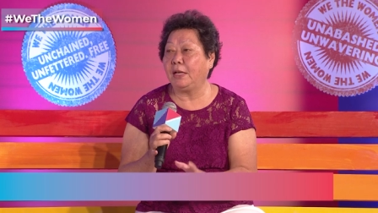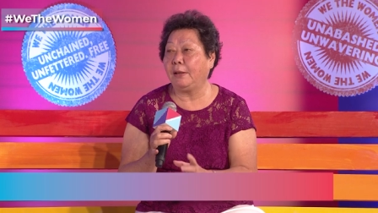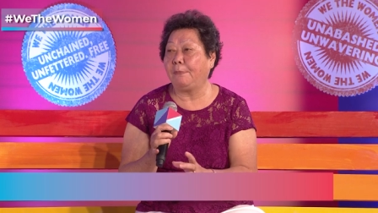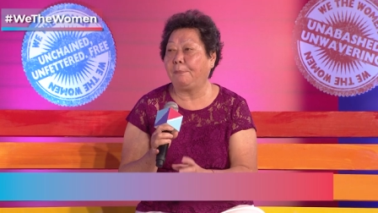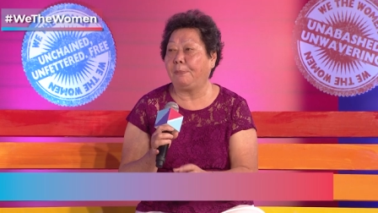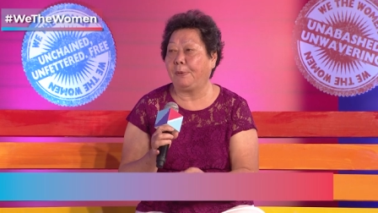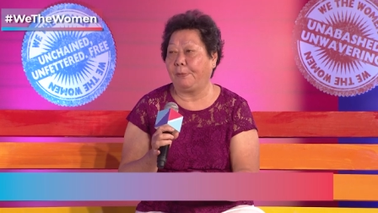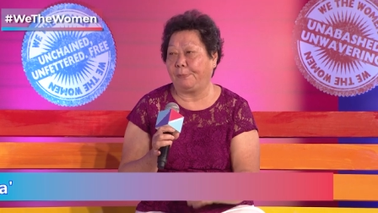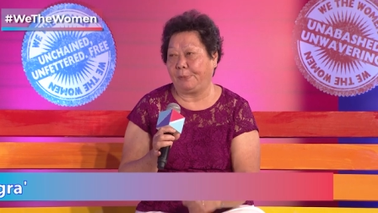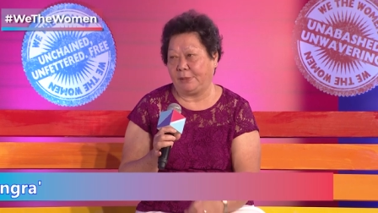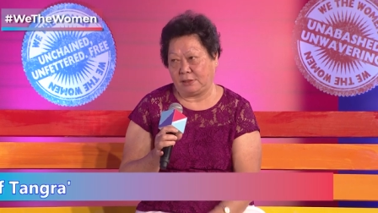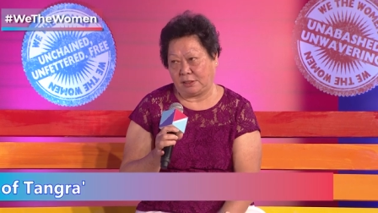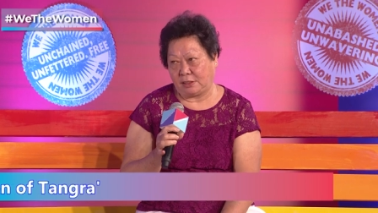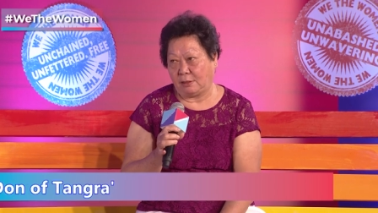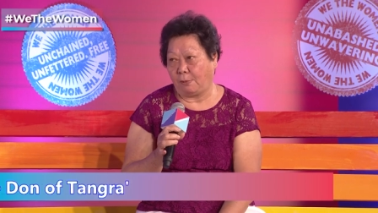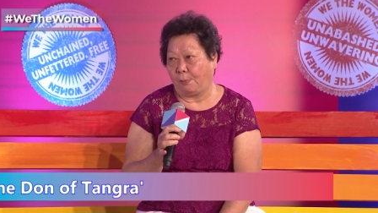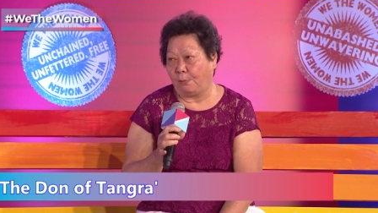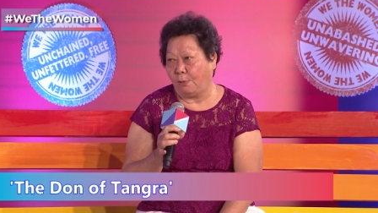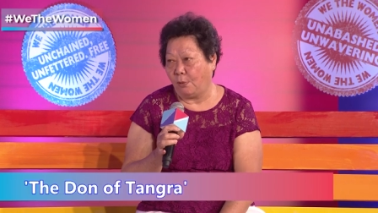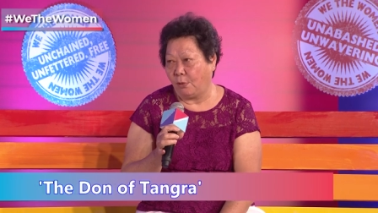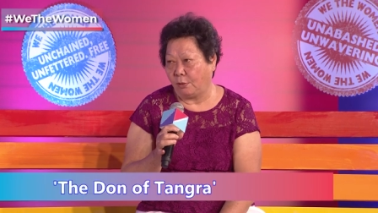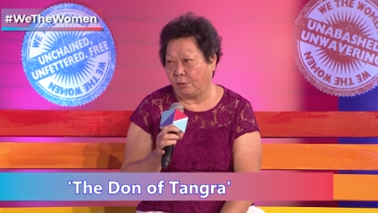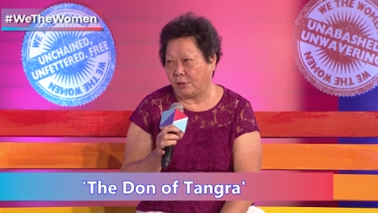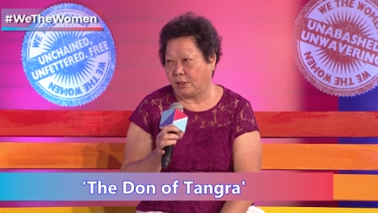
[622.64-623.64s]
people's
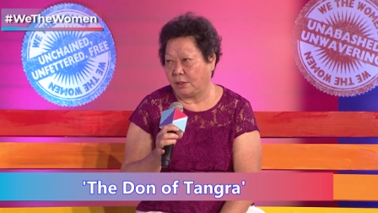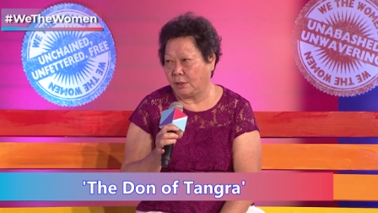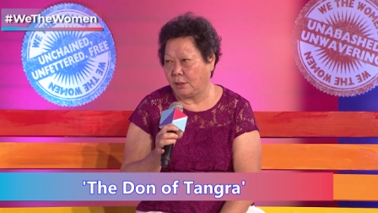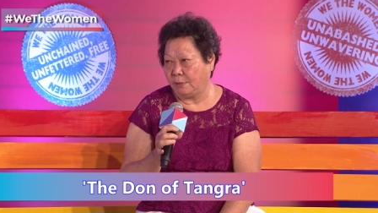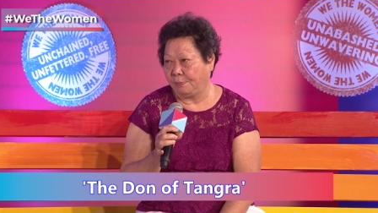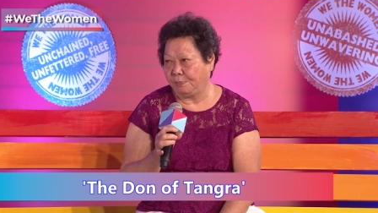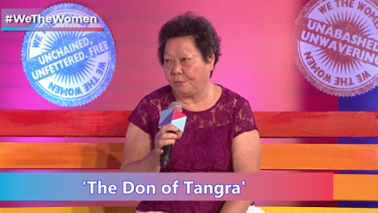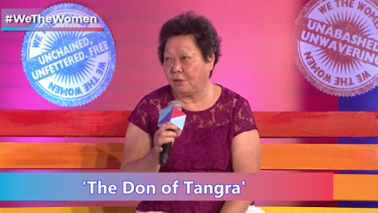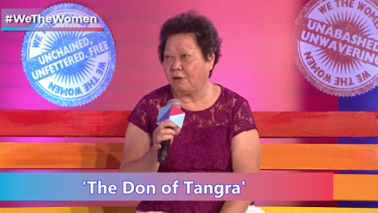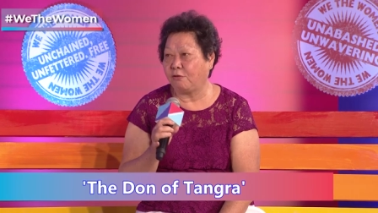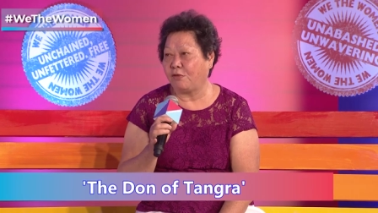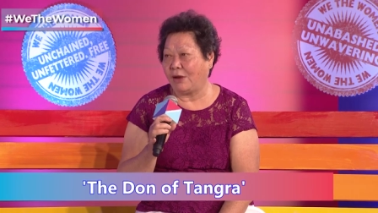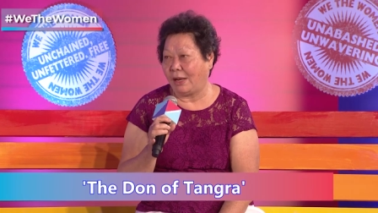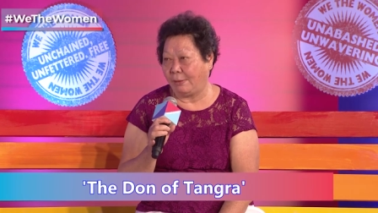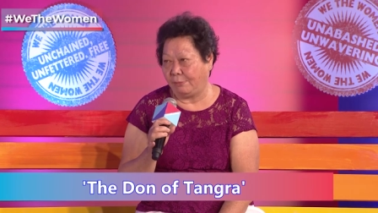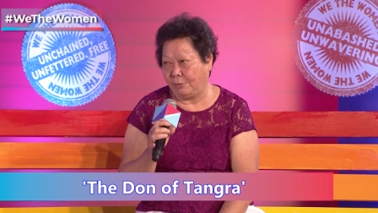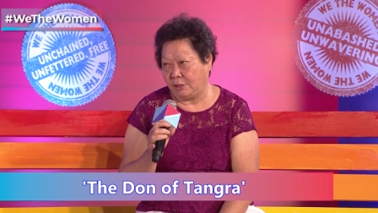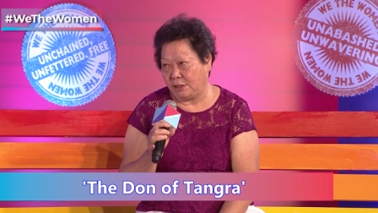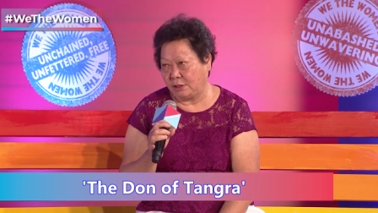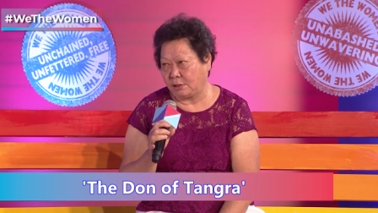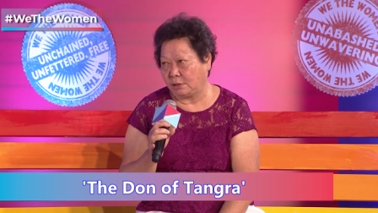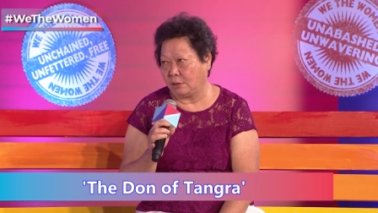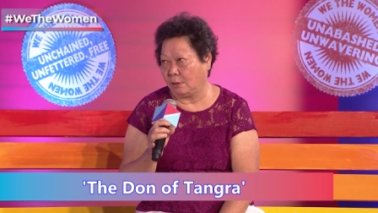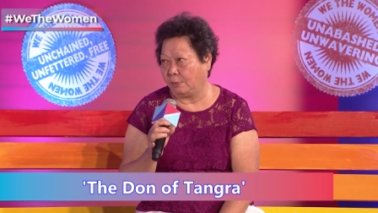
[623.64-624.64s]
support, your
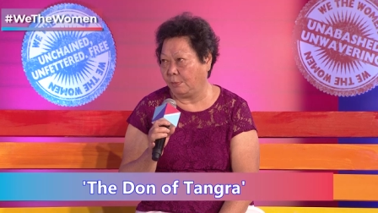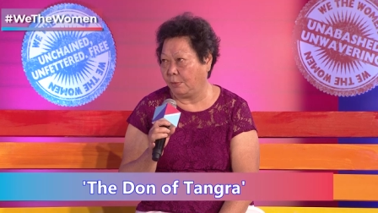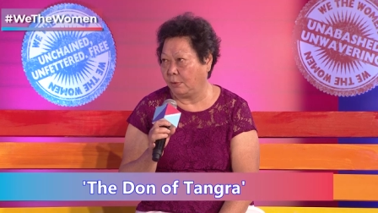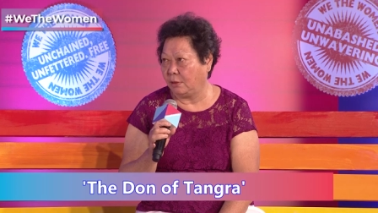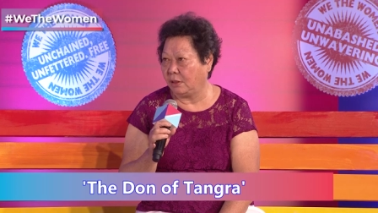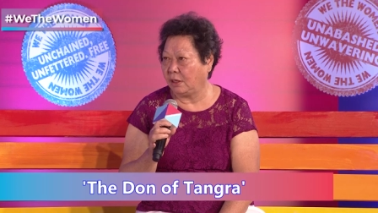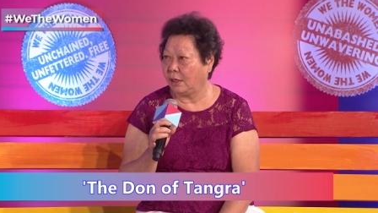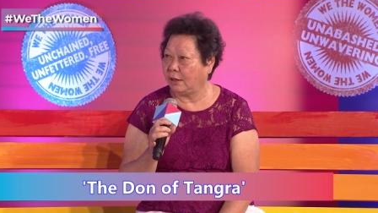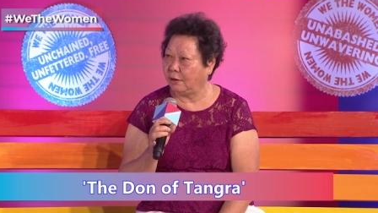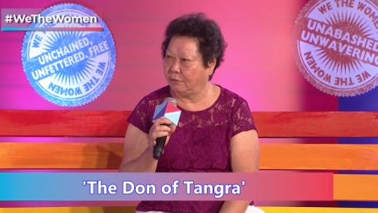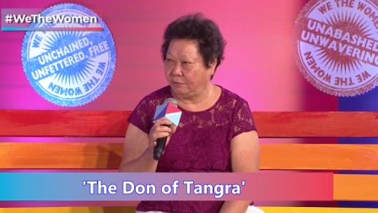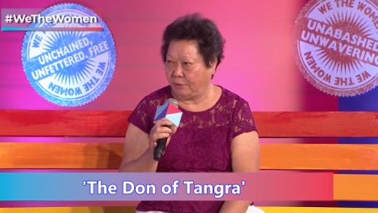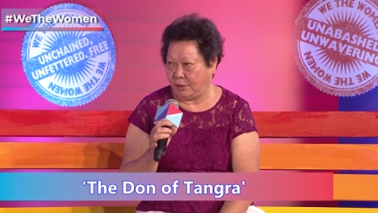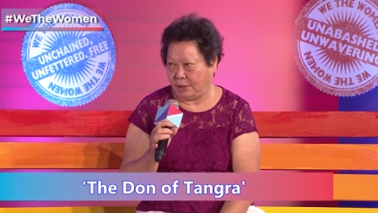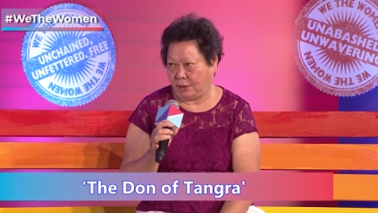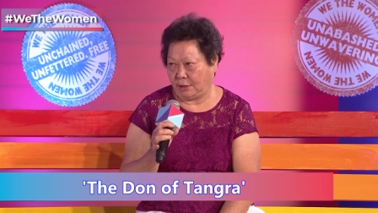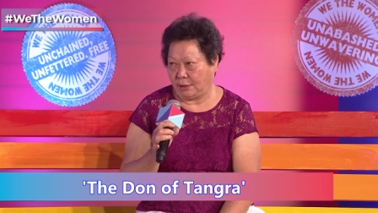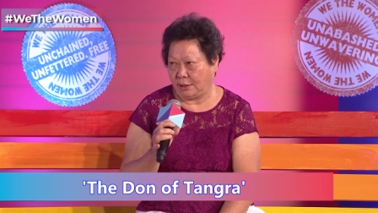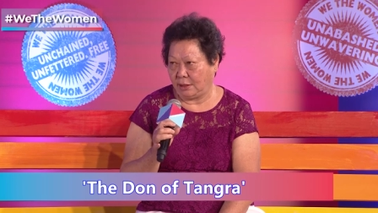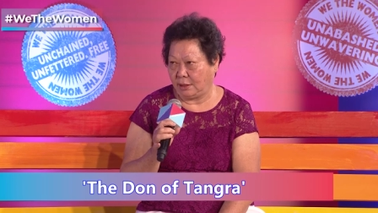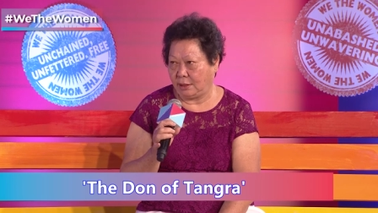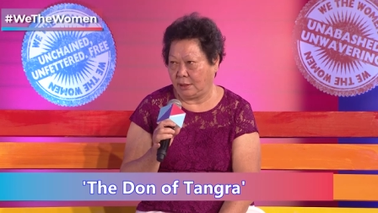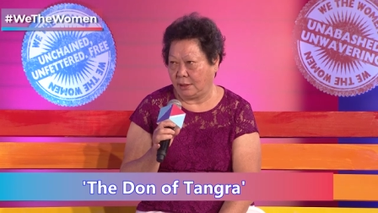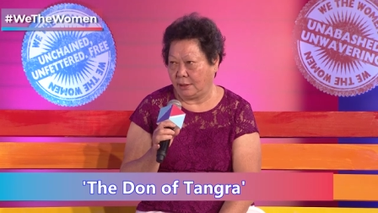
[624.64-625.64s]
family support, everything.